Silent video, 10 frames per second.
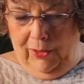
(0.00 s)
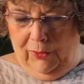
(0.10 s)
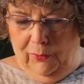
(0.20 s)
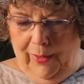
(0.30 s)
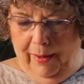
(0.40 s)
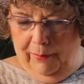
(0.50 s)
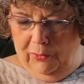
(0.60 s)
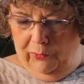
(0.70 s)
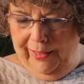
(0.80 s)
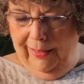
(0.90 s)
Do
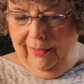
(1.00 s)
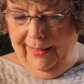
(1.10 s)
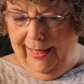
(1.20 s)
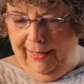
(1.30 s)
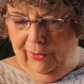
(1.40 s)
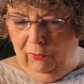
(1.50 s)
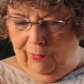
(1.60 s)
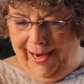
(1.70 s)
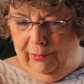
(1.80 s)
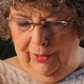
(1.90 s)
imagery to get
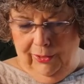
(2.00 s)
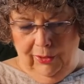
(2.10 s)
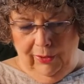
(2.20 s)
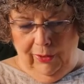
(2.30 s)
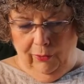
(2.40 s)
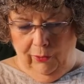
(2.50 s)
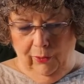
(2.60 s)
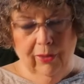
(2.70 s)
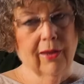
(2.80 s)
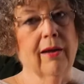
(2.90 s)
grounded to the
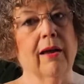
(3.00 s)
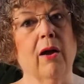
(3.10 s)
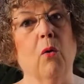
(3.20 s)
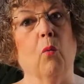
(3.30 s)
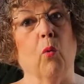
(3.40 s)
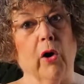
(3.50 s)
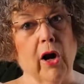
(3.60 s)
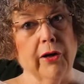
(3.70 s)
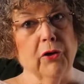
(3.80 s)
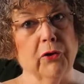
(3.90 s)
earth. Work
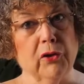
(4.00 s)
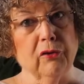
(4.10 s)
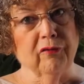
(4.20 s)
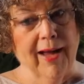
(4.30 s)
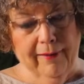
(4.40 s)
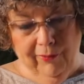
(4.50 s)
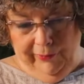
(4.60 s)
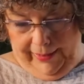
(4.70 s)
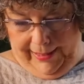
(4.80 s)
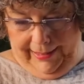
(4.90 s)
on your survival
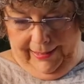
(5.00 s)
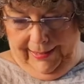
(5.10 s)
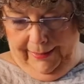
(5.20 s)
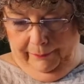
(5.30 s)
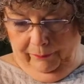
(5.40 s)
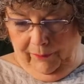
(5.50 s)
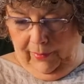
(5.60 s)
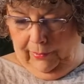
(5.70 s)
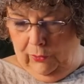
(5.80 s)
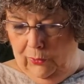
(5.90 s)
needs.
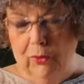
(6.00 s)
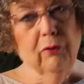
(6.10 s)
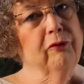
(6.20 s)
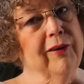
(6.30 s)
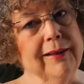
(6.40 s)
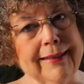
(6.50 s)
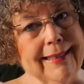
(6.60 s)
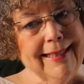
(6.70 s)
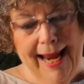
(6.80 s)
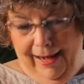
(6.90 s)
Do you feel
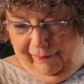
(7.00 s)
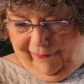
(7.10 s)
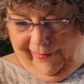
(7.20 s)
safe?